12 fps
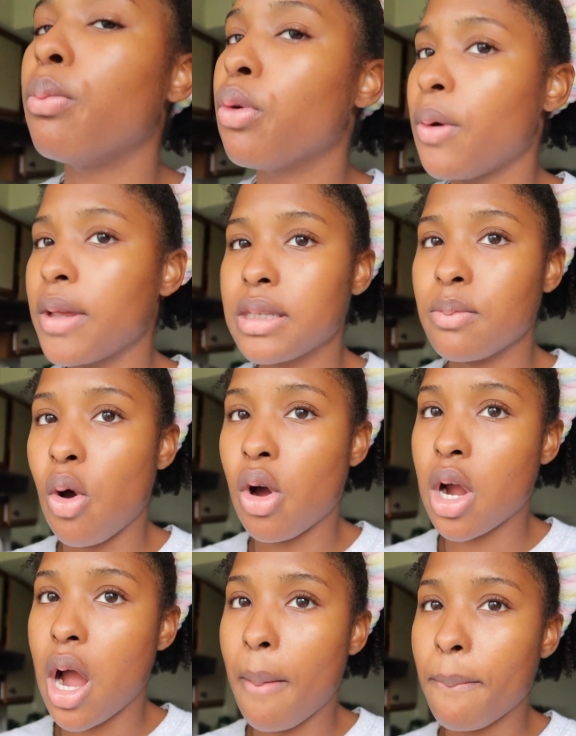brew a small
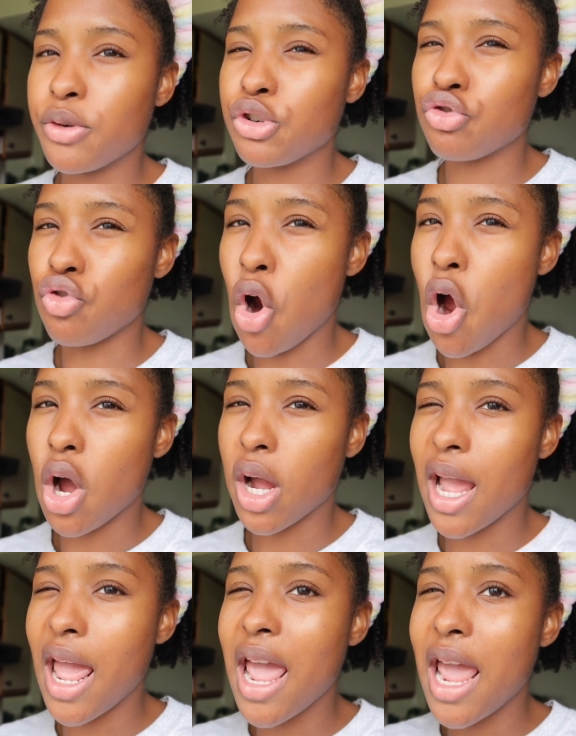cup strong
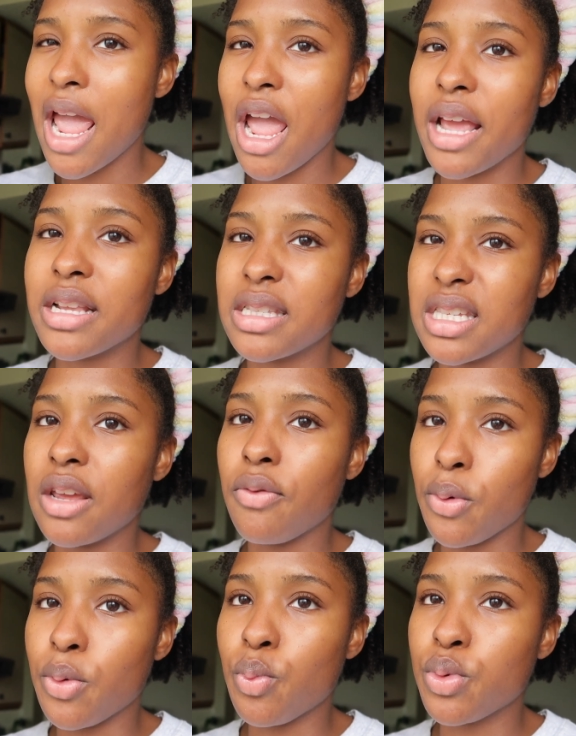and see
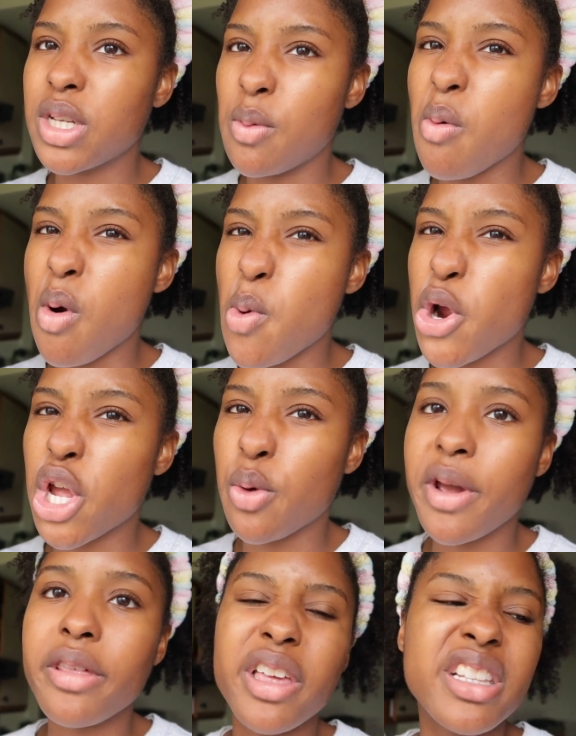what we're working
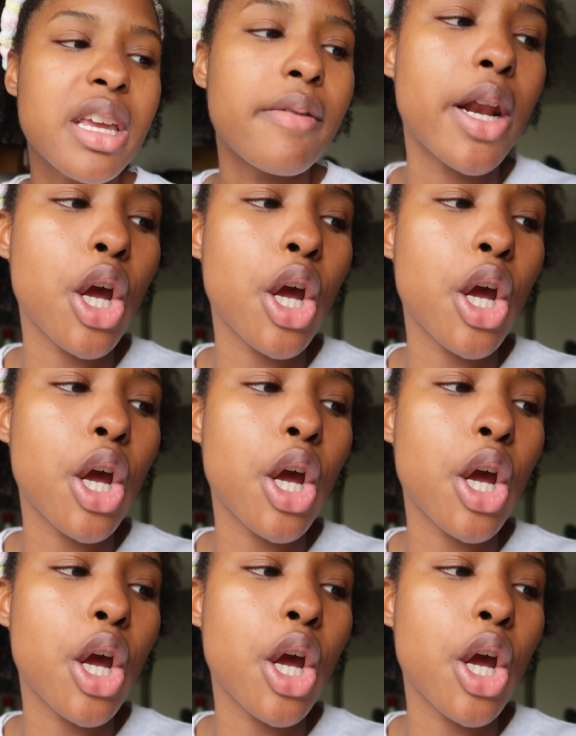with. Let's give that a